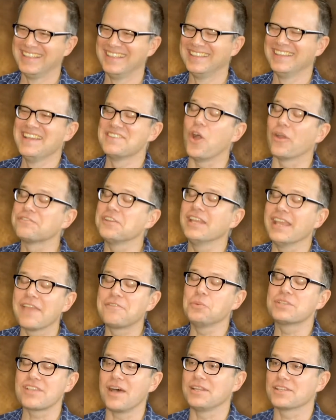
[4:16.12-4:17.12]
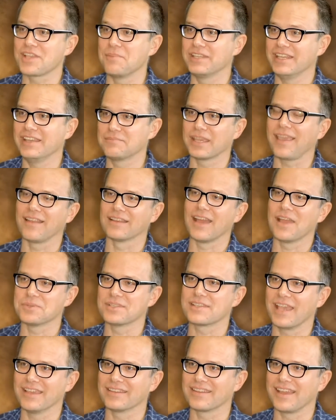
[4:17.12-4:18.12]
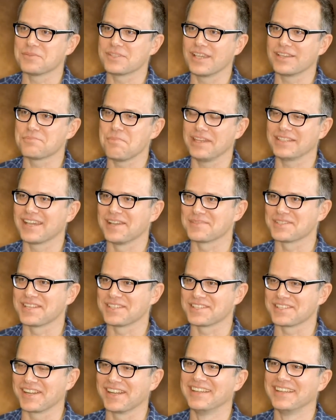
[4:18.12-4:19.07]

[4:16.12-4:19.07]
If it would summon Ian McKellen, I would say it. I would say it as many times as necessary.